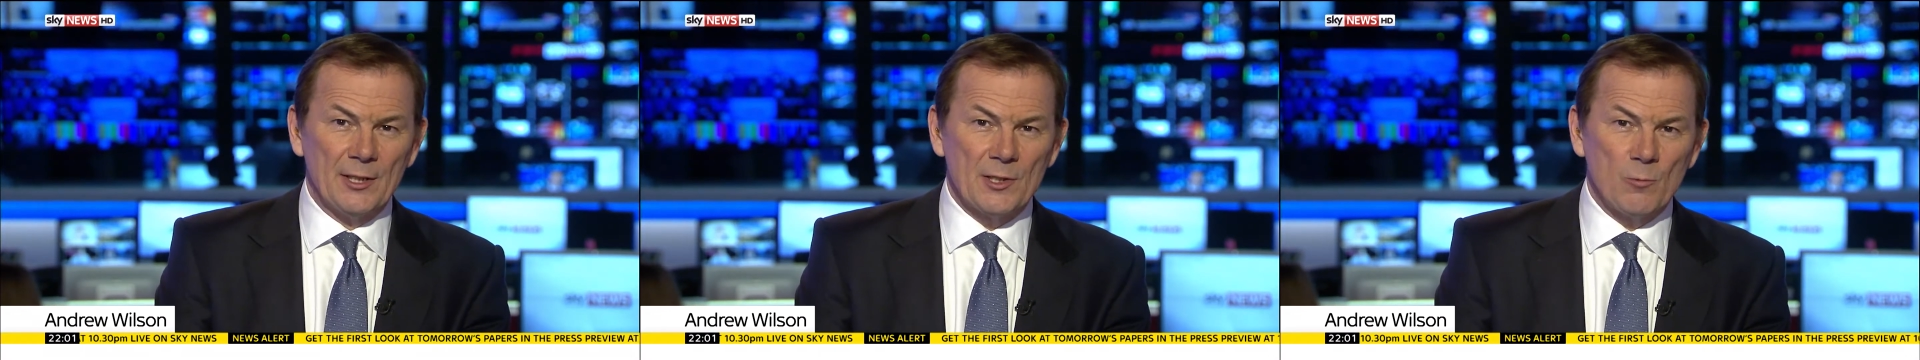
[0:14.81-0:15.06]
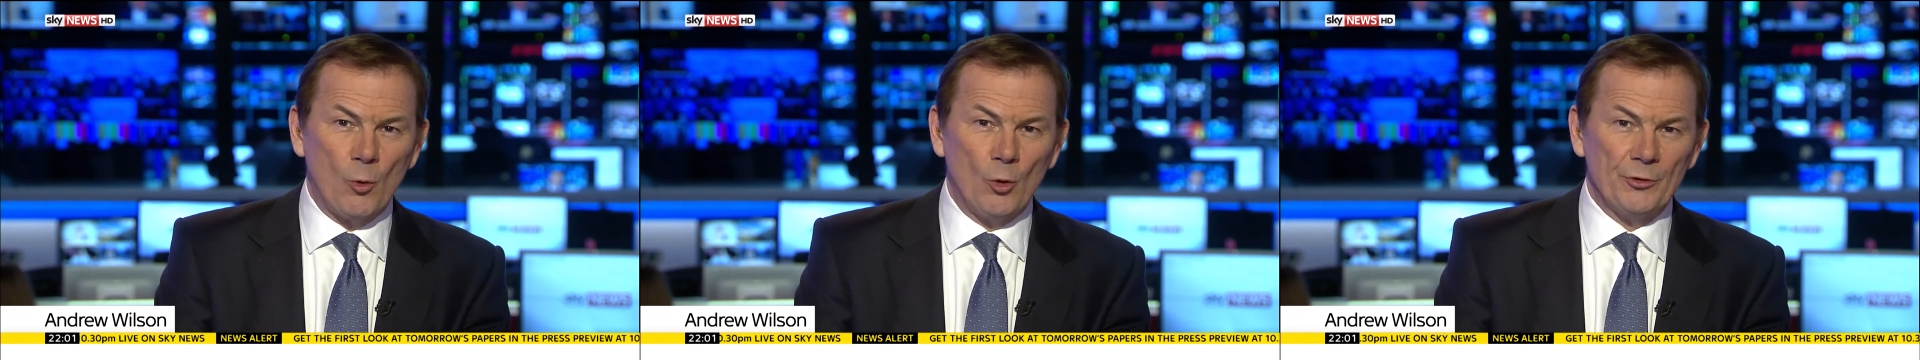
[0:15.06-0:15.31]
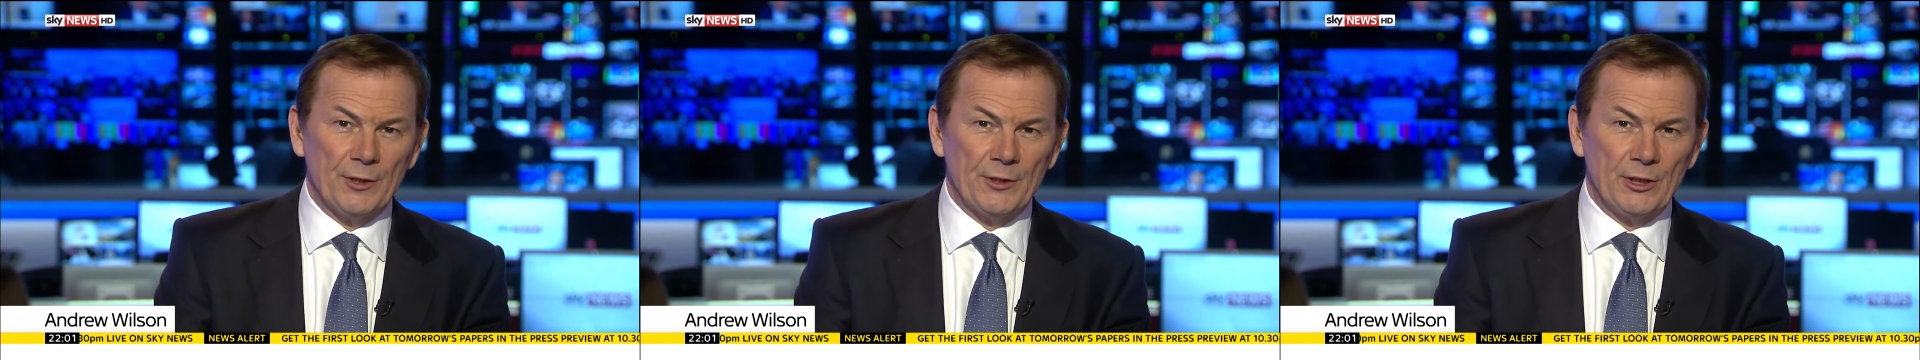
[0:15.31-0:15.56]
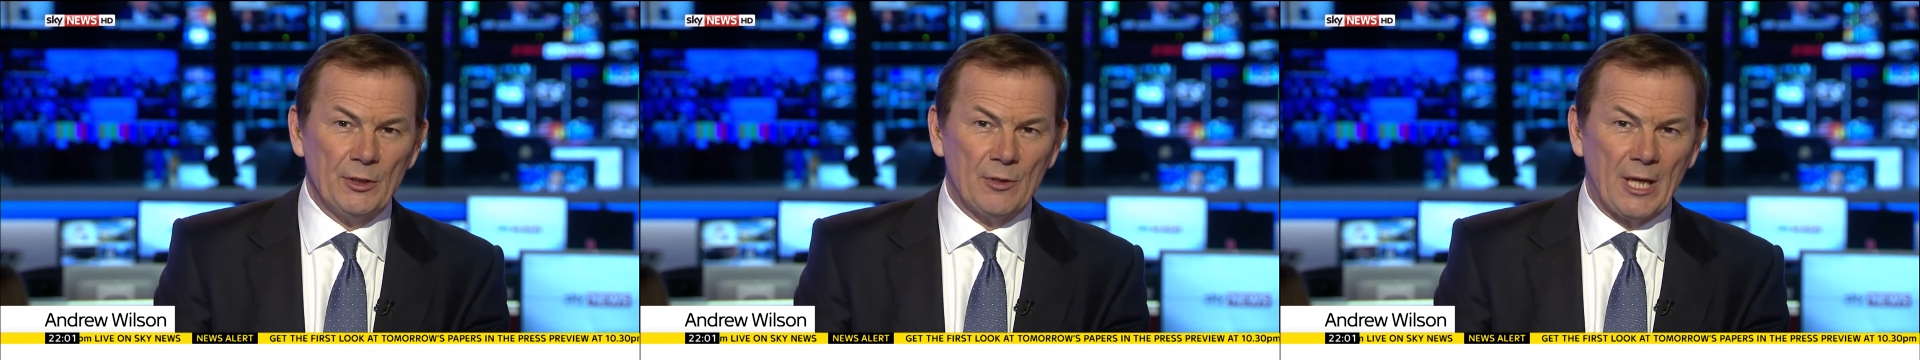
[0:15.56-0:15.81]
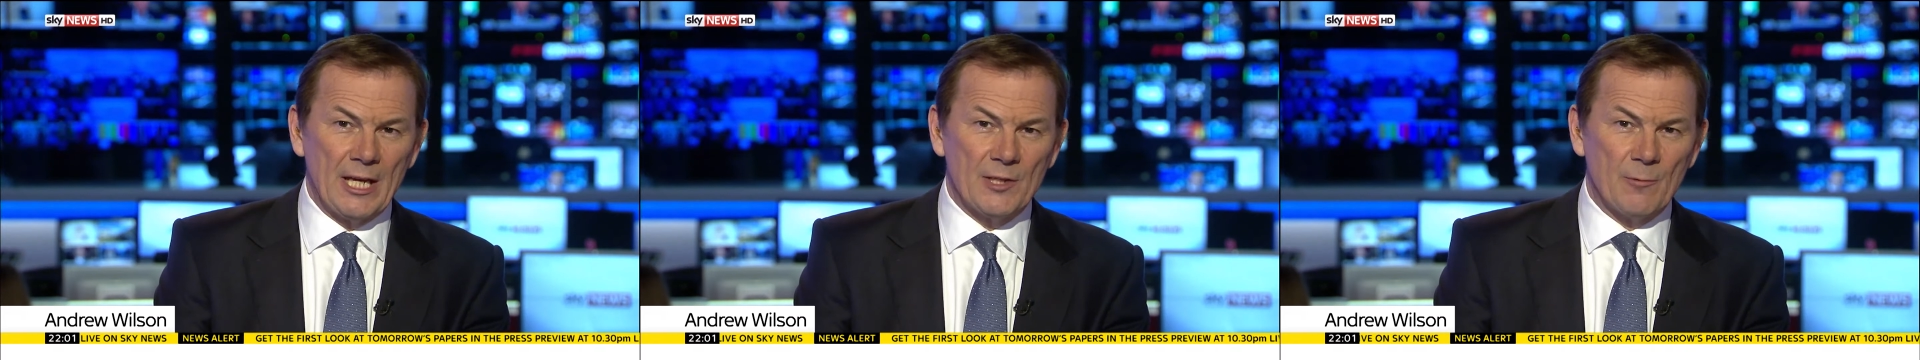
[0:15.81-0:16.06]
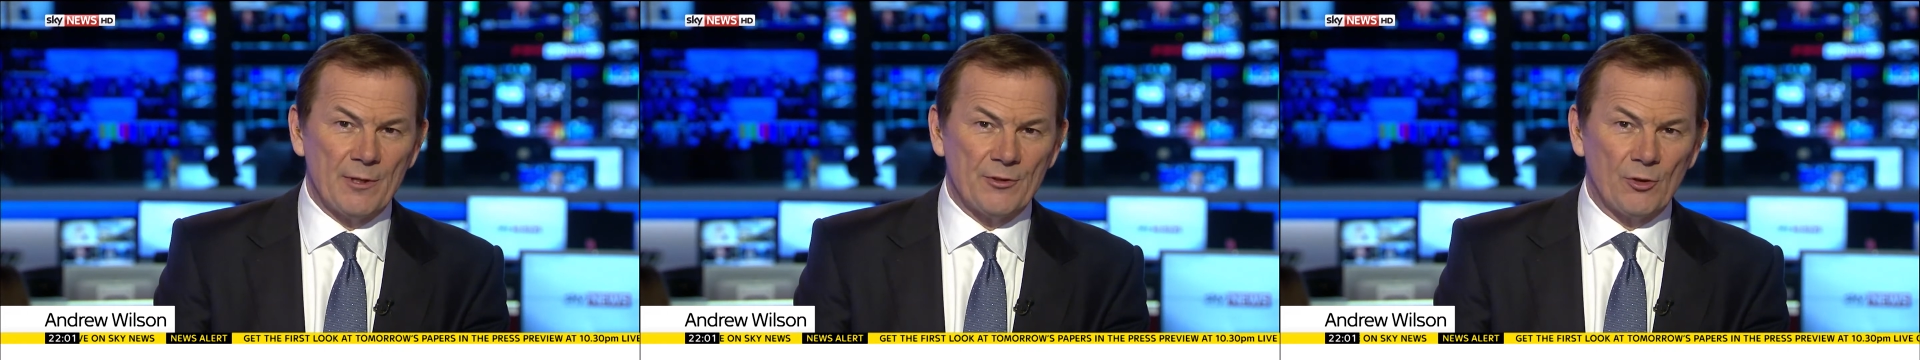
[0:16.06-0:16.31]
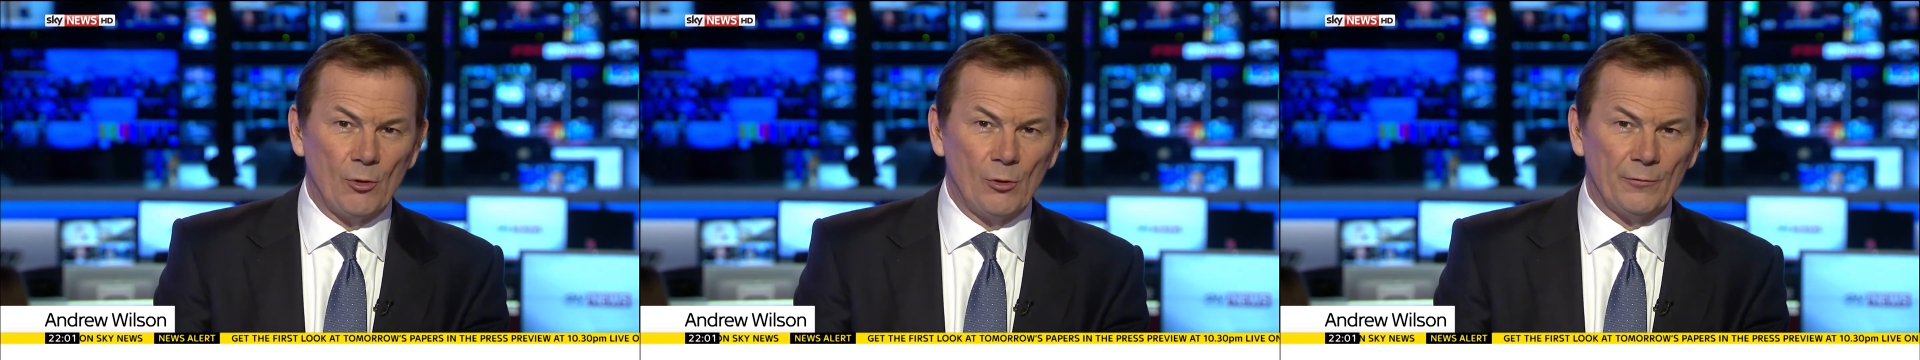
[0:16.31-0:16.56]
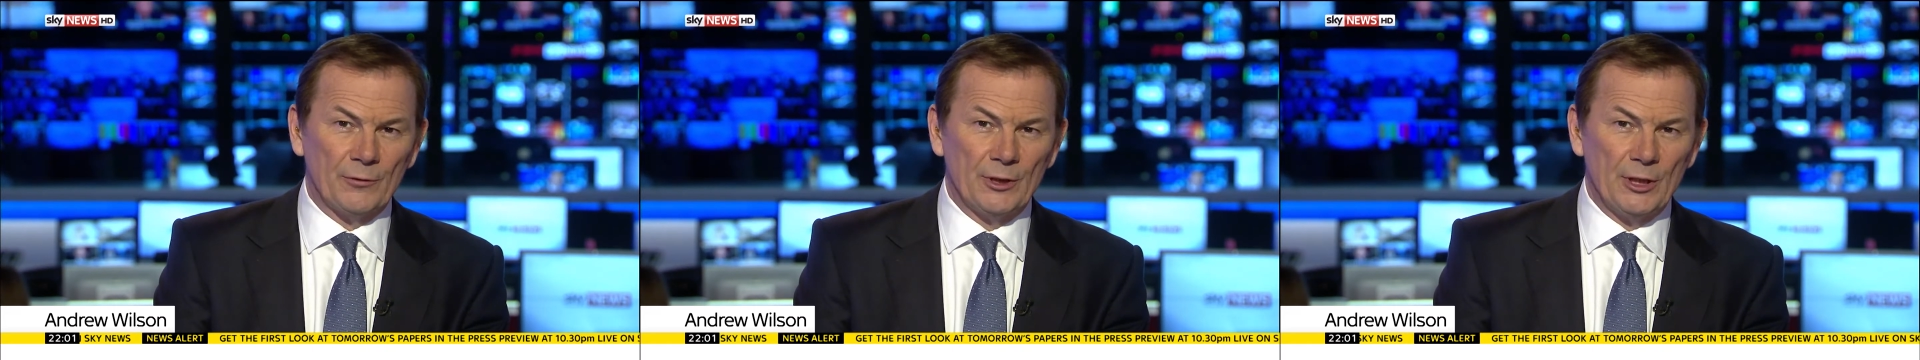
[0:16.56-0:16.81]
has warned that the UK's withdrawal
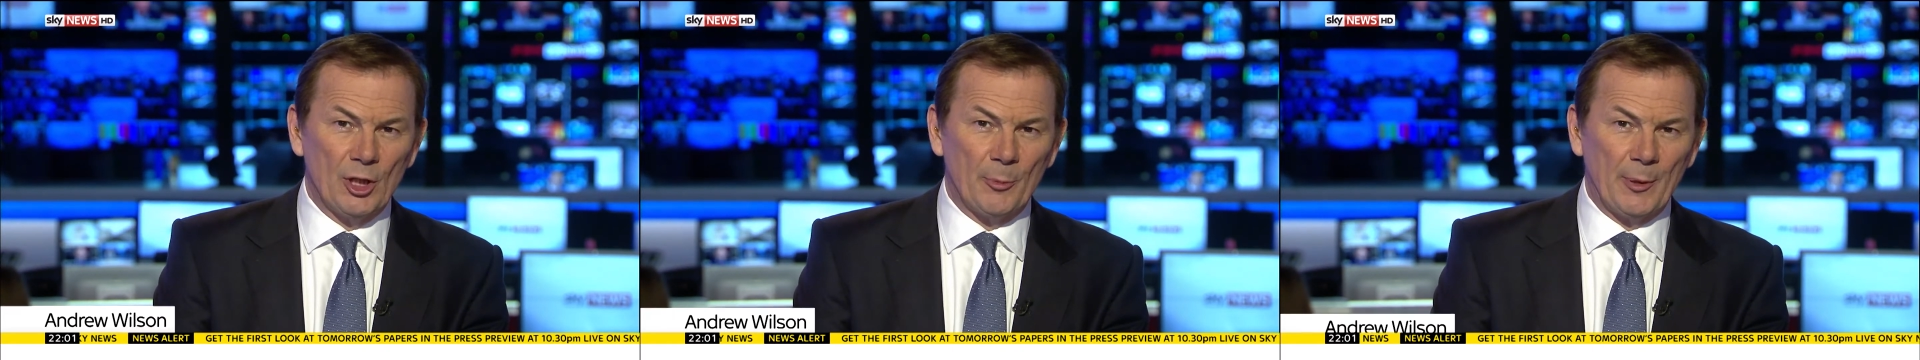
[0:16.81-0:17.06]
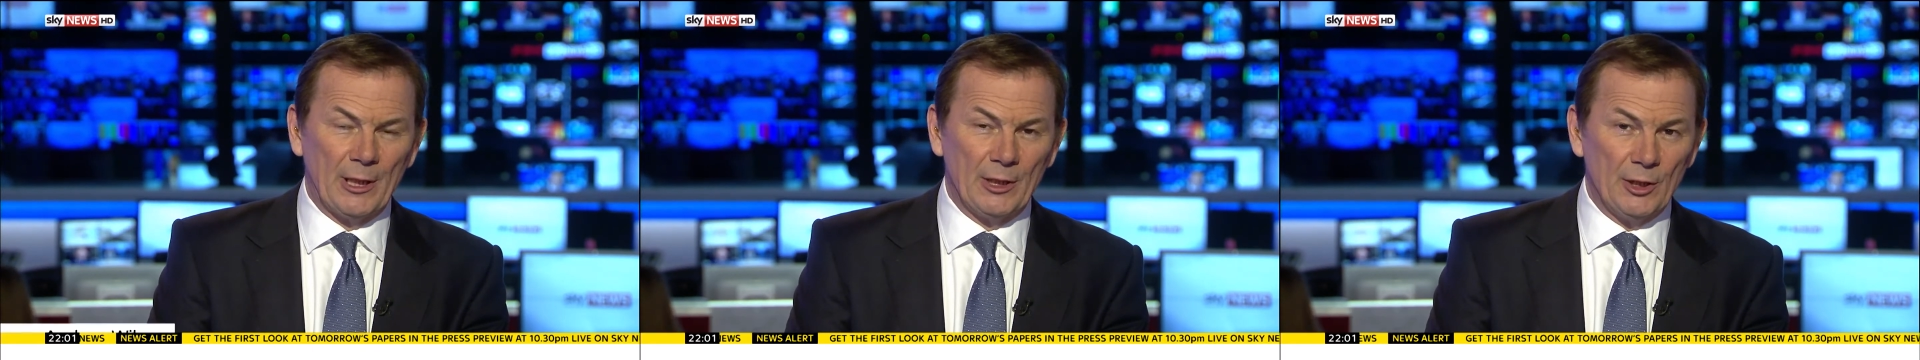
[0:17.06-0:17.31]
from the European